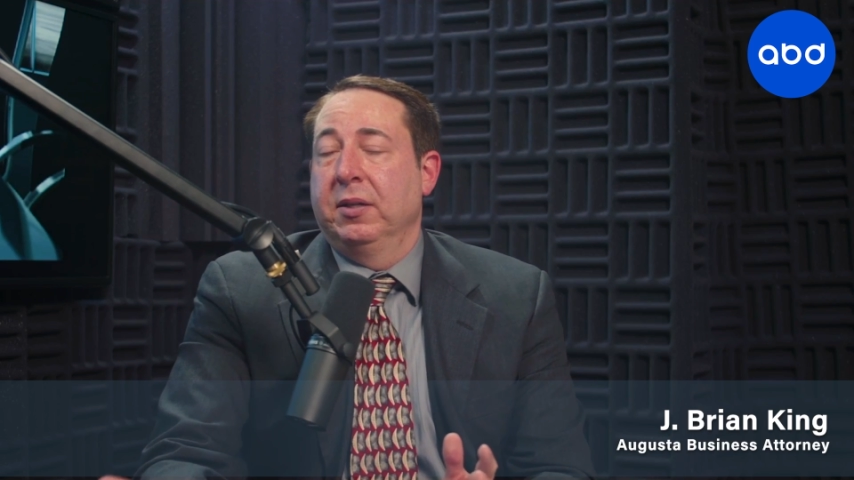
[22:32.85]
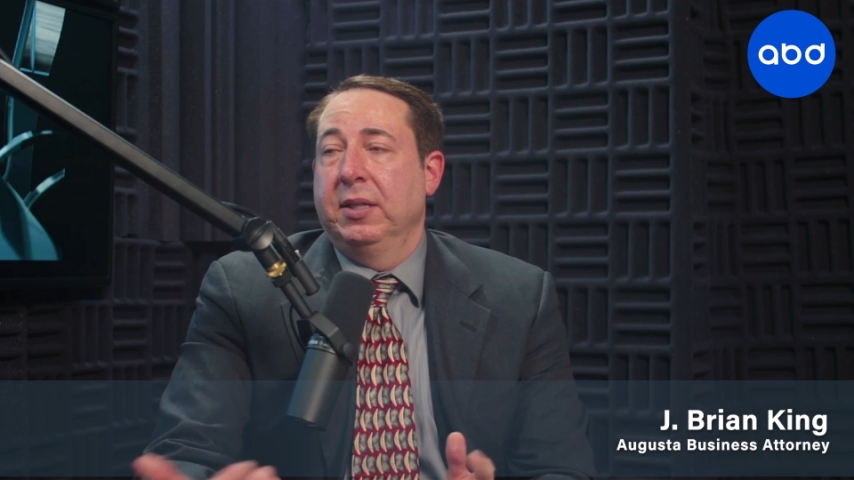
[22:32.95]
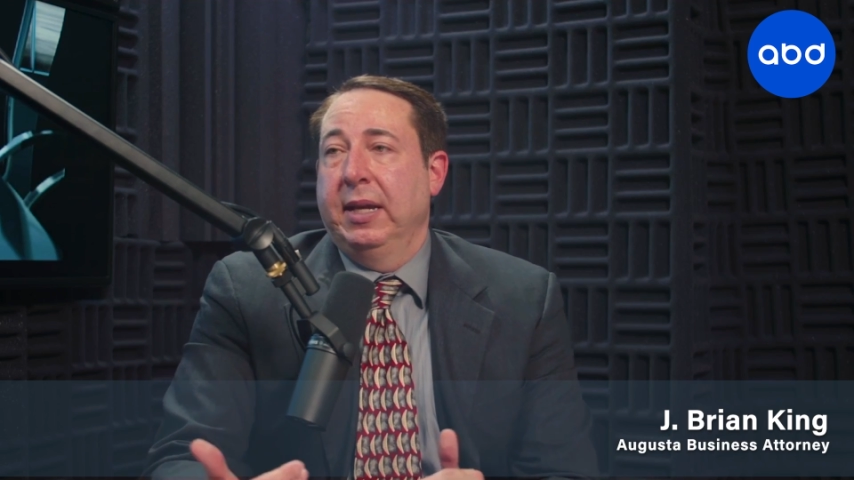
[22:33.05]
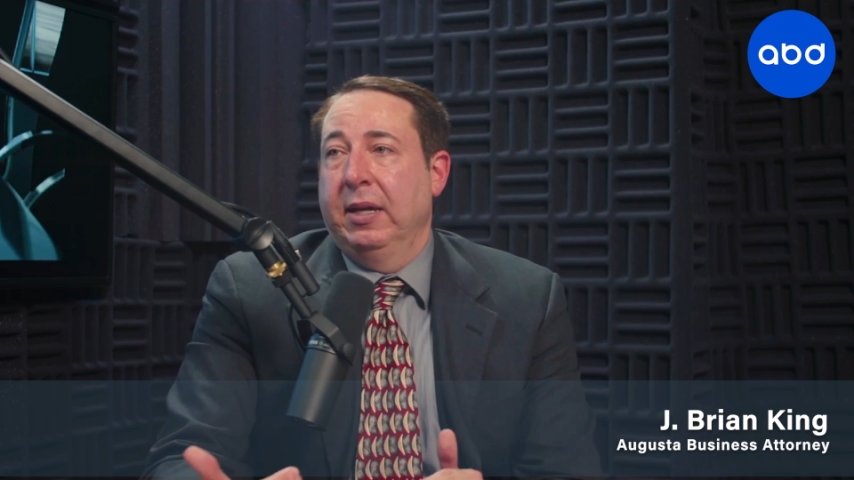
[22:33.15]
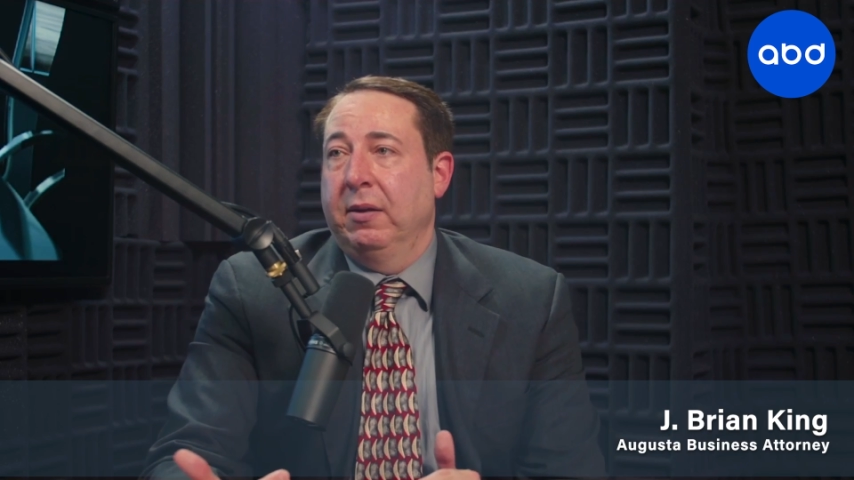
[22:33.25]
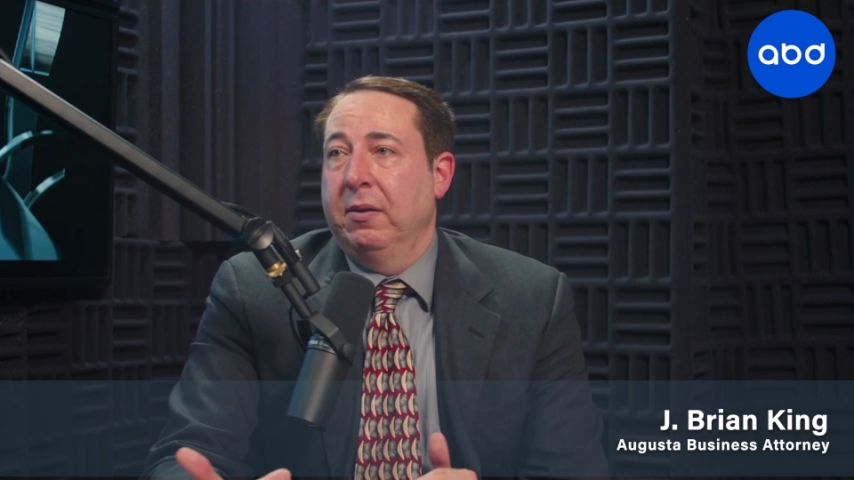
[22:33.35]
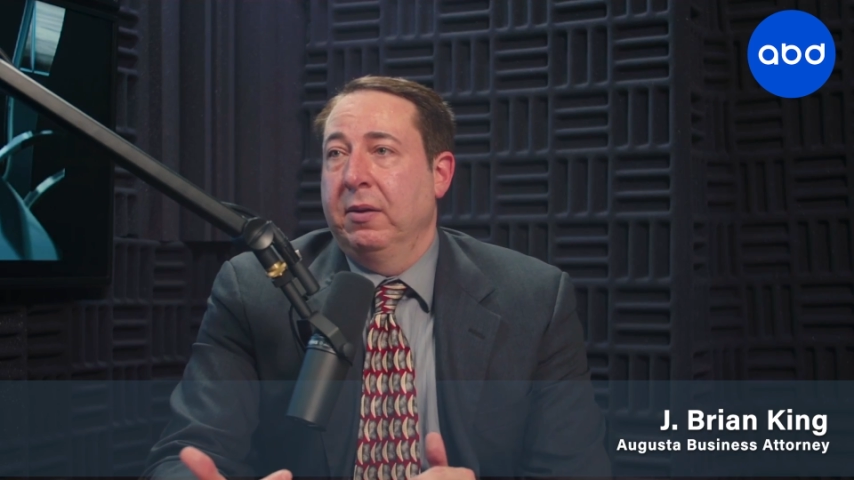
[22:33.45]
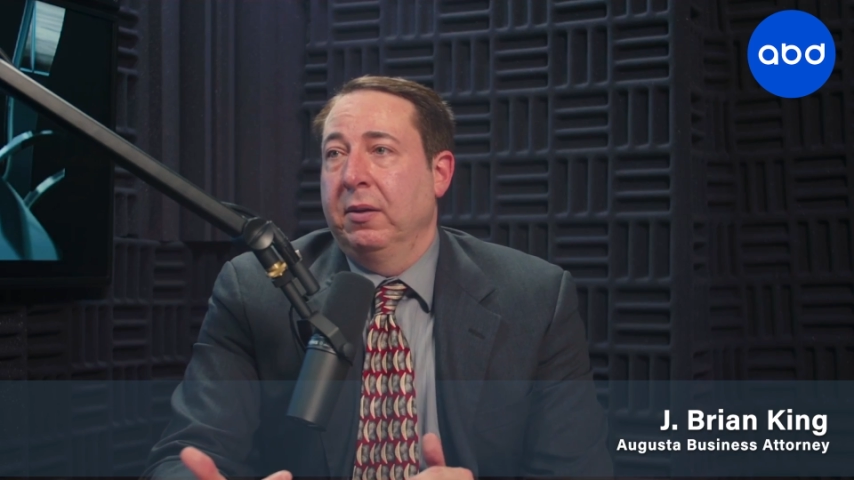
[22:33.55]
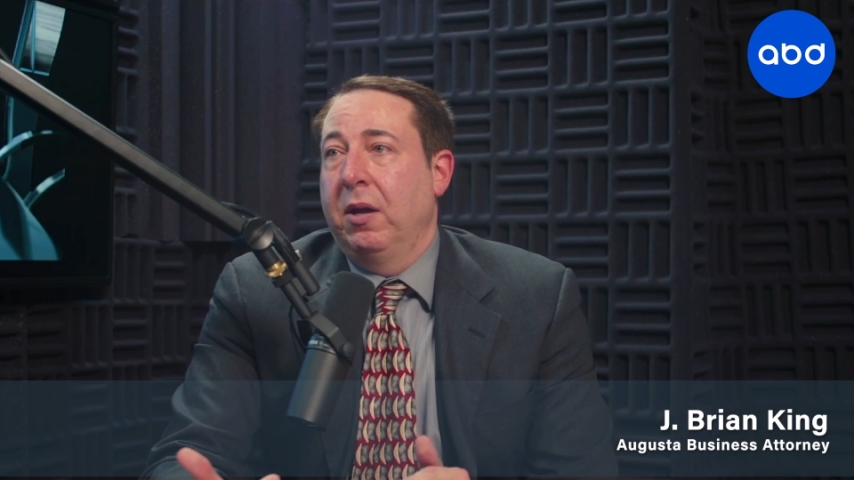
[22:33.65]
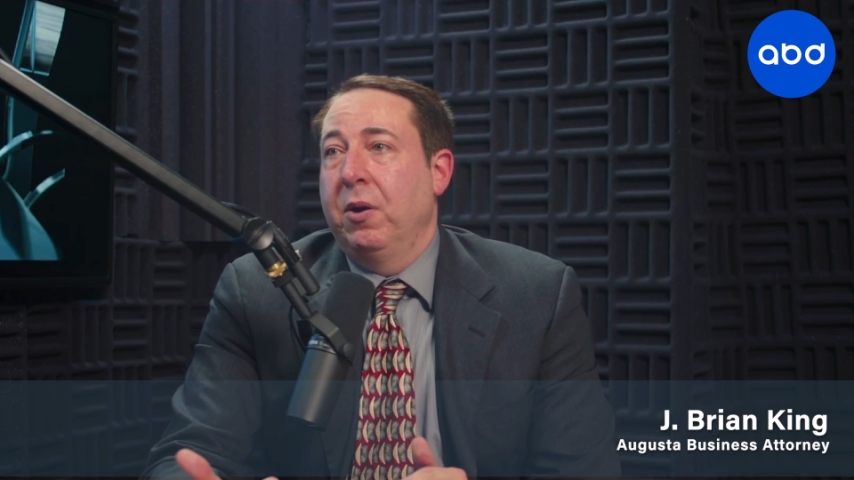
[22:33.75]
to get
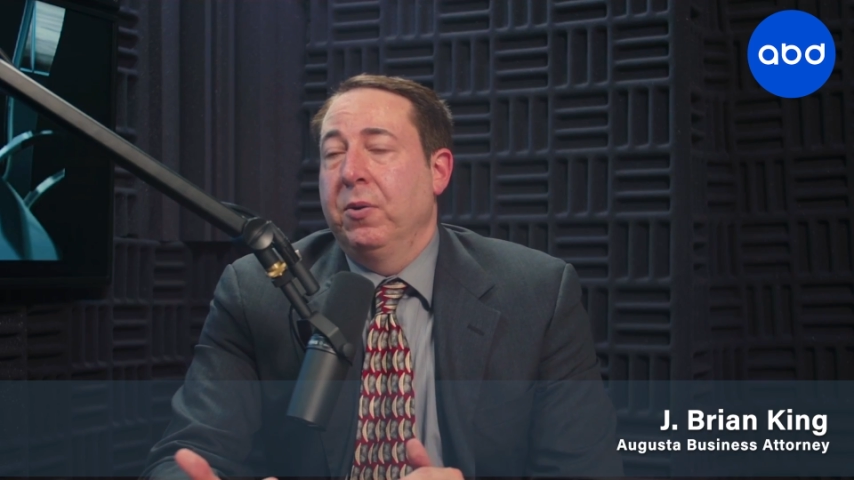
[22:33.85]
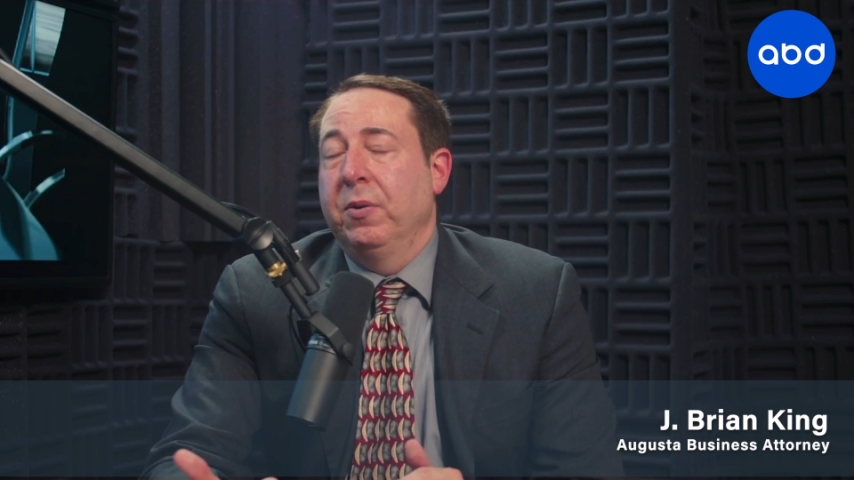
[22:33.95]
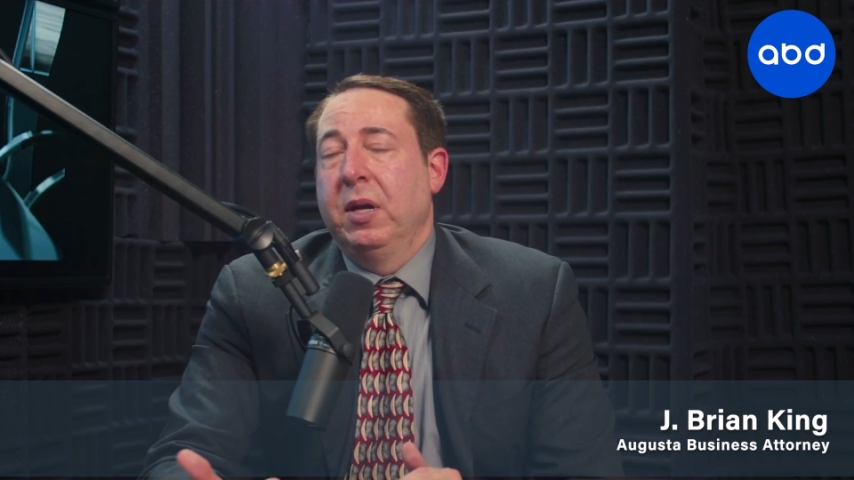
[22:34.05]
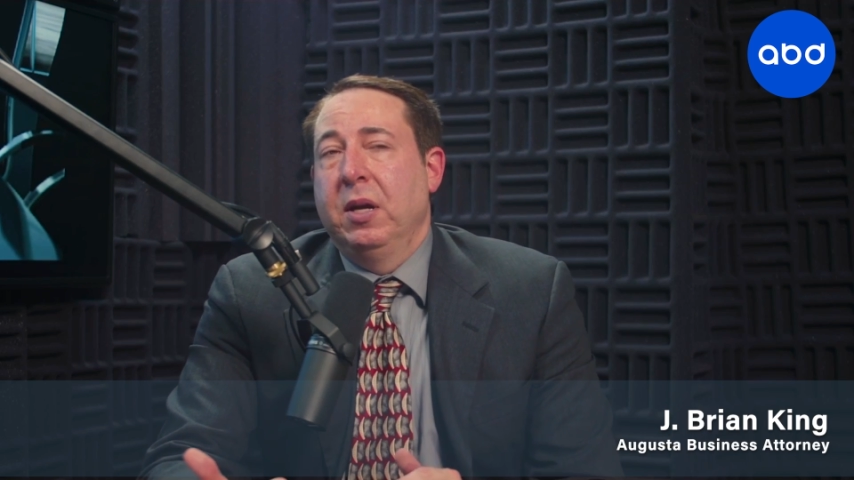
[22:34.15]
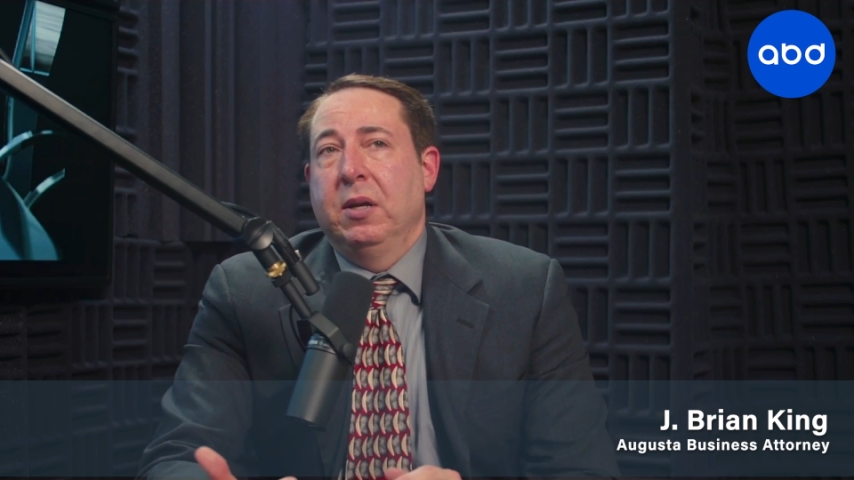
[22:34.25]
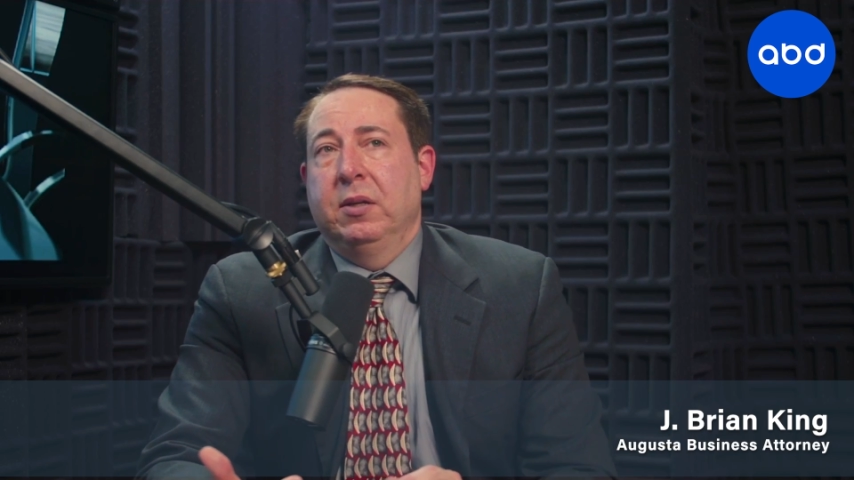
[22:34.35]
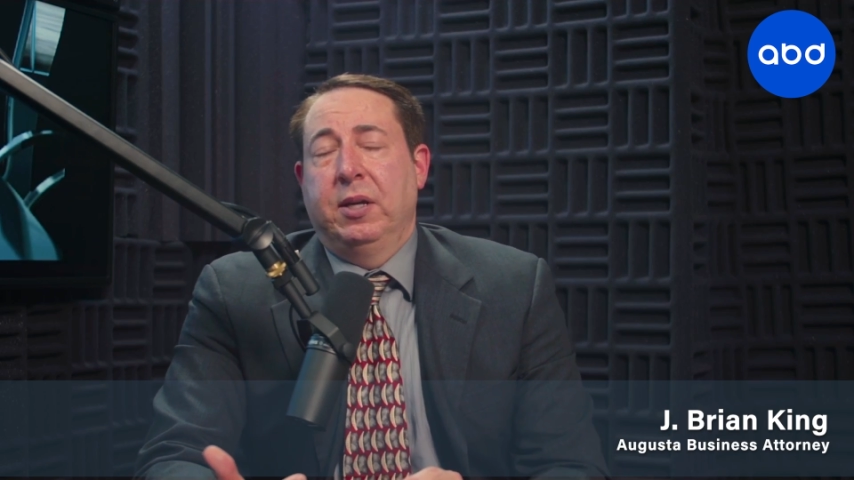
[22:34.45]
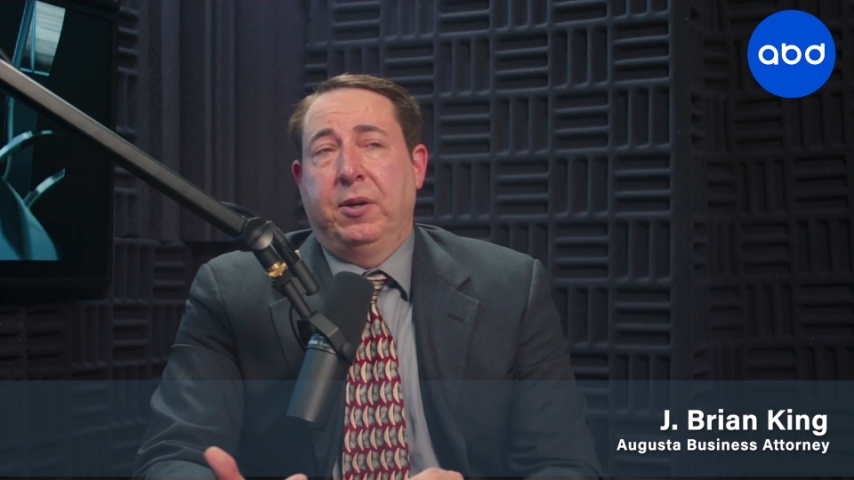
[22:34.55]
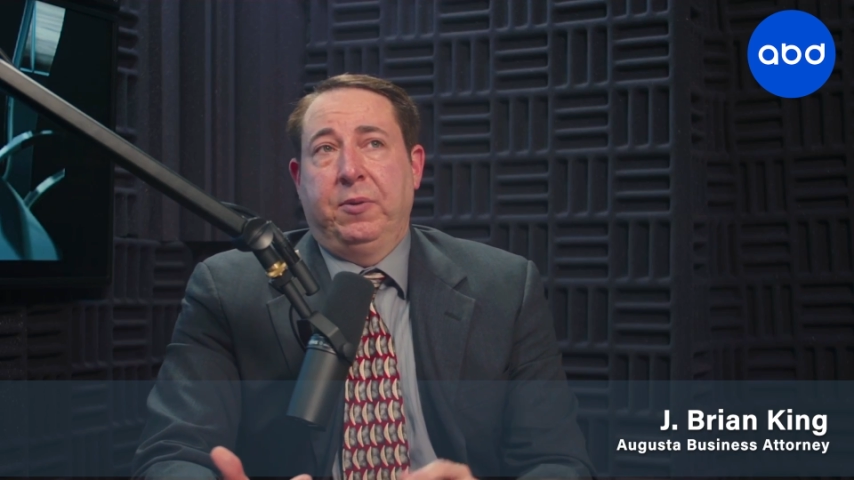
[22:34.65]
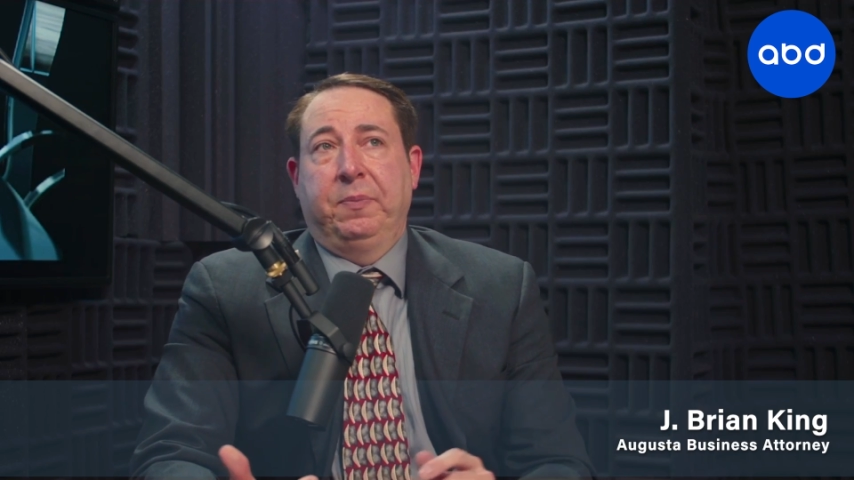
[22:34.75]
a loan.
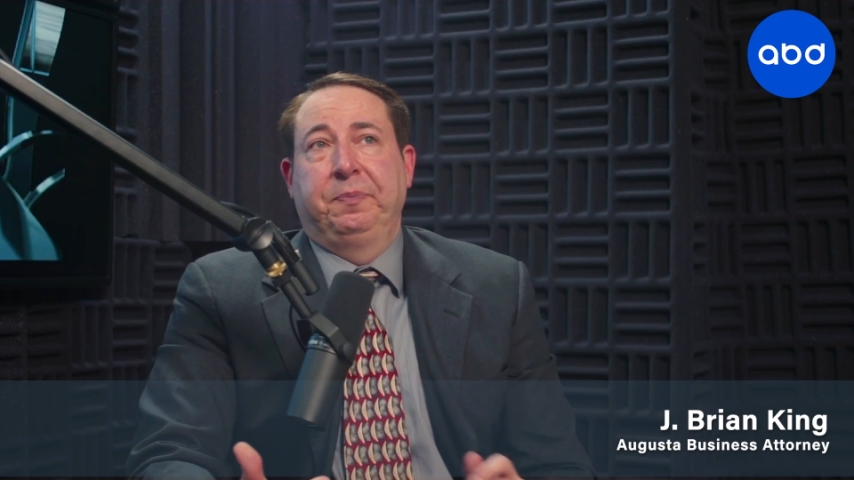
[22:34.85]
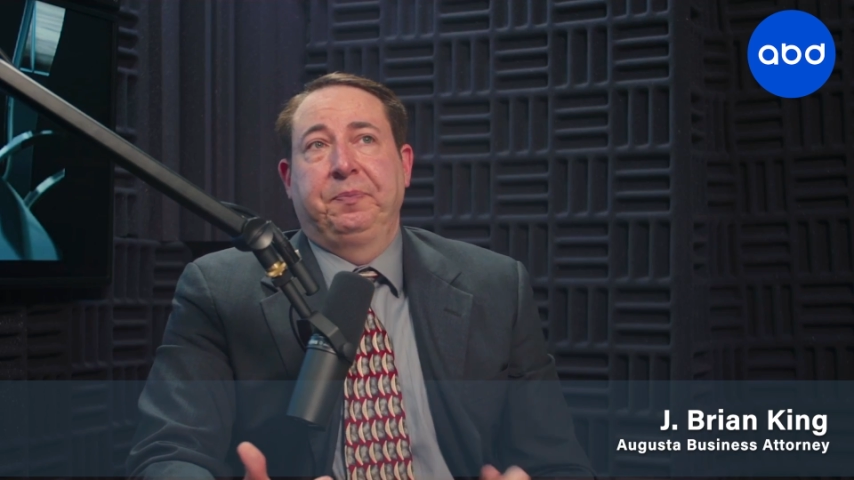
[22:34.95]
Now,